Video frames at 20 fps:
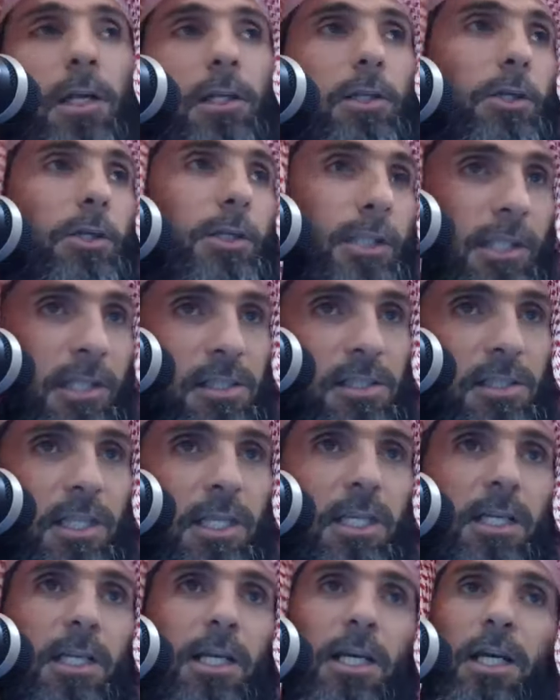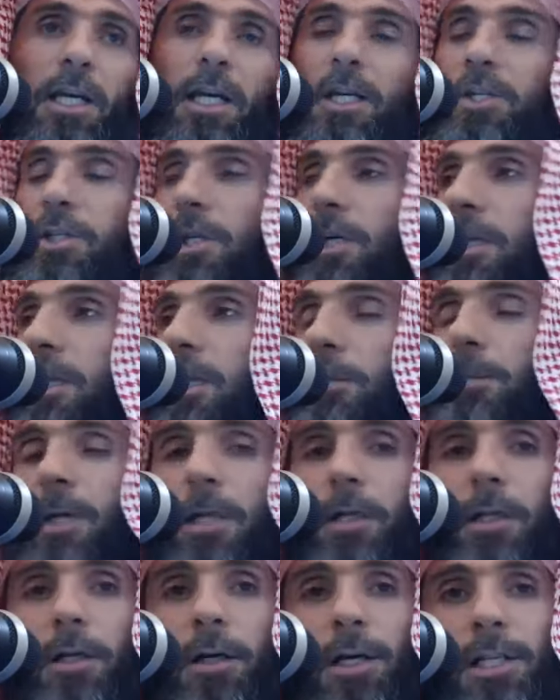and learning His deen. Inshallah, may
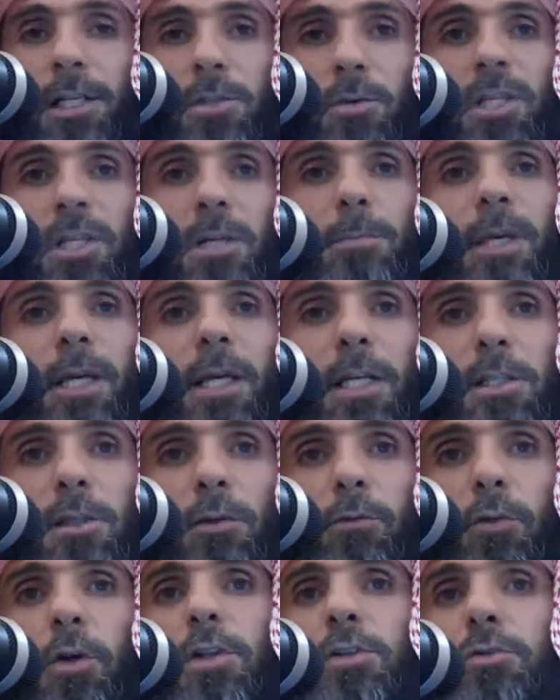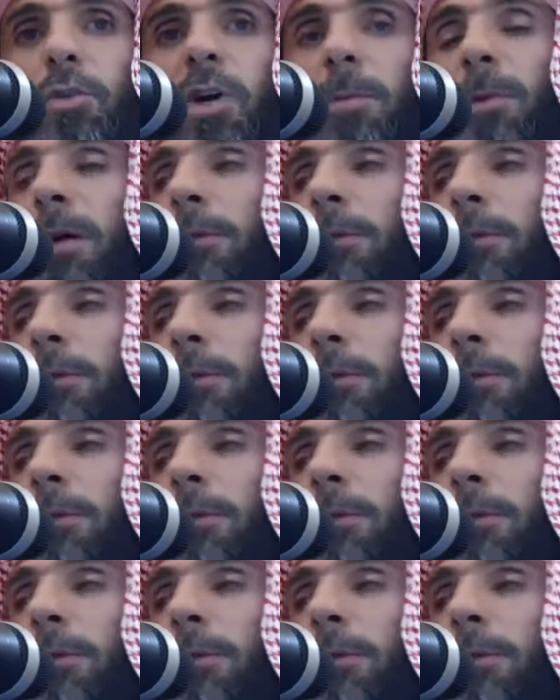Allah Azza wa Jalla make us of those who are